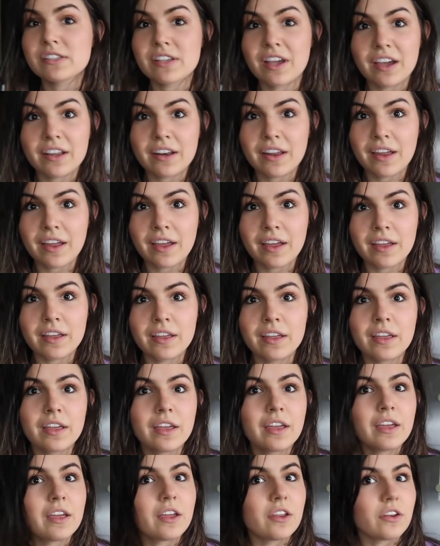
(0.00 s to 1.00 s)
sauna,
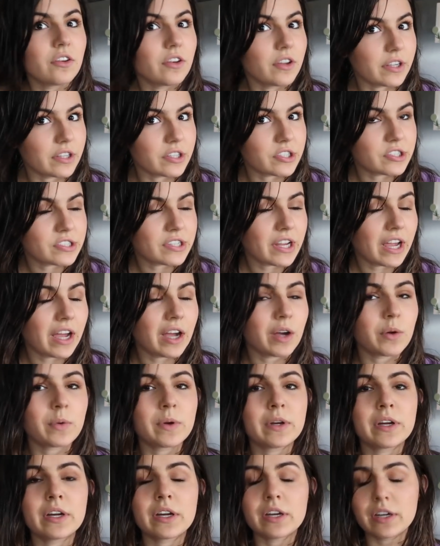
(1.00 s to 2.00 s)
took a
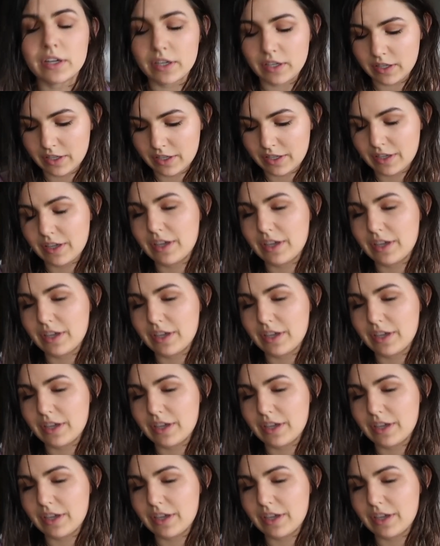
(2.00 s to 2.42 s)
shower,